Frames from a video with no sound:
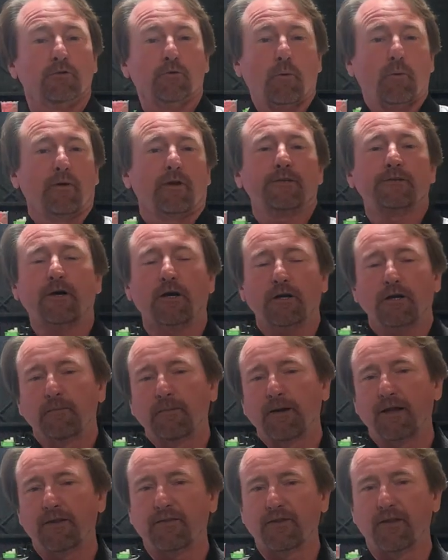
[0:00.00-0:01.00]
So we want to talk
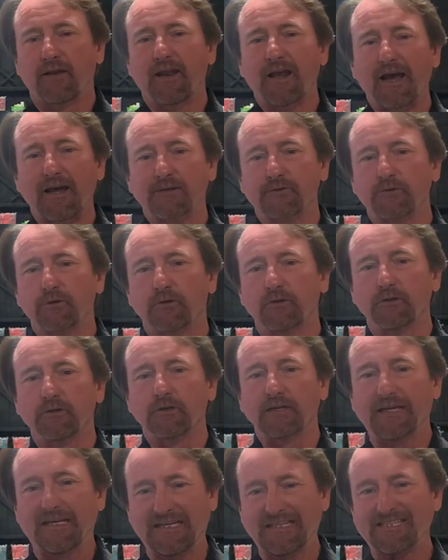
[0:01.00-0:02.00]
about the
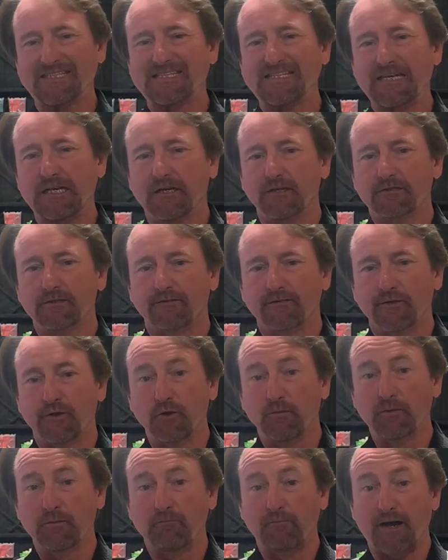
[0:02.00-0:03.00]
natural instincts of the
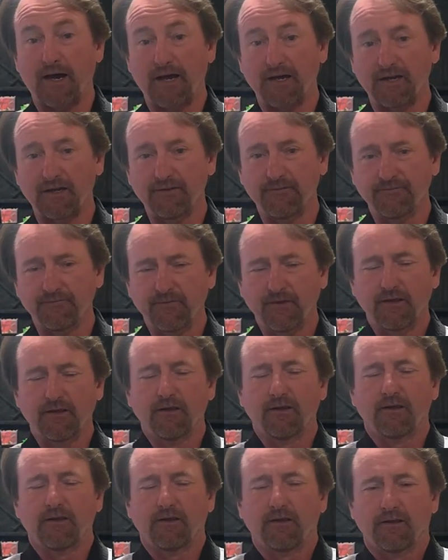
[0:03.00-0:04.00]
human body
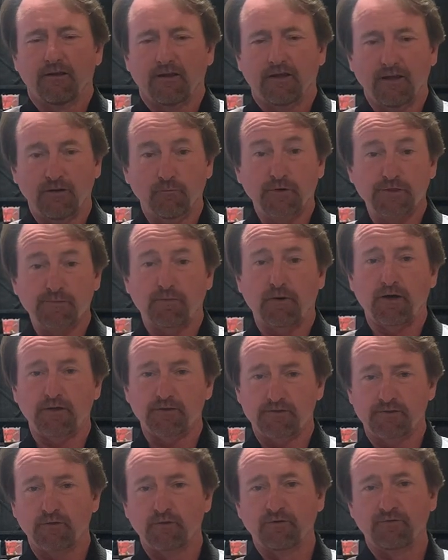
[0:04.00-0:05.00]
in
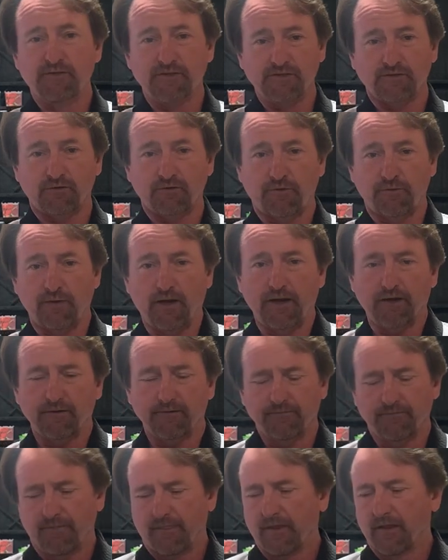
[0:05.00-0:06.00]
response to a physical threat.
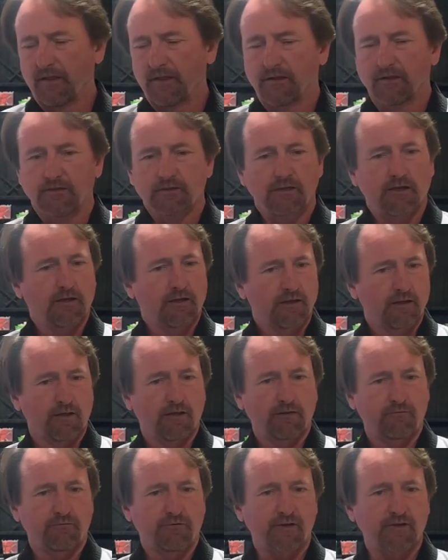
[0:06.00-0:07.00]

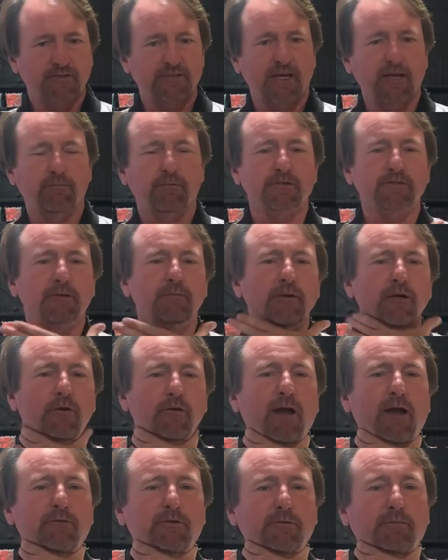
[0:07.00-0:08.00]
For example, somebody
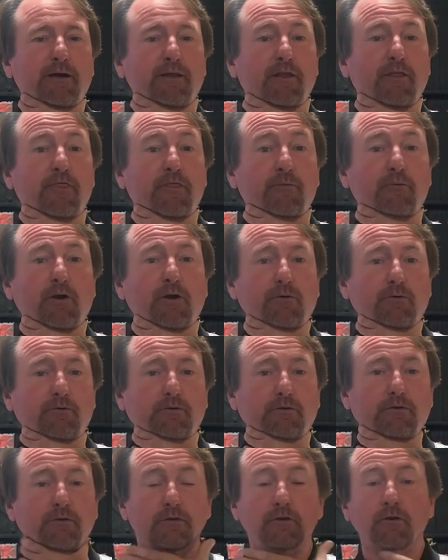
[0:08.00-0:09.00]
grabs you by the throat.
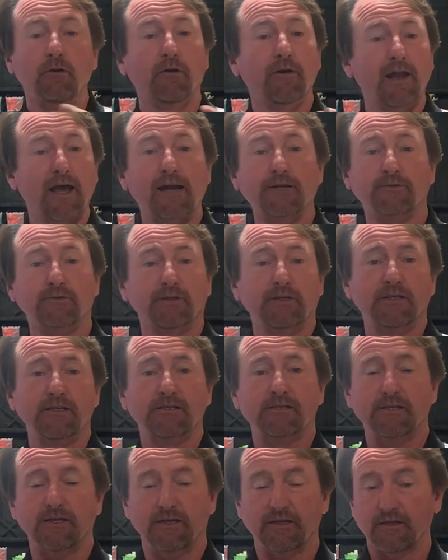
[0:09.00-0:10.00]
Your natural
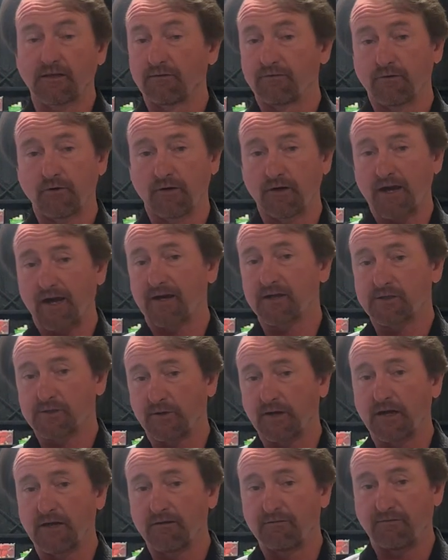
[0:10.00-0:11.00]
instinct, if you're not a
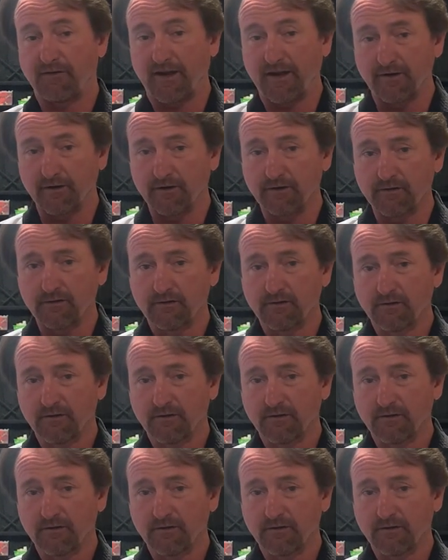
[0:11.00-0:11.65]
trained fighter,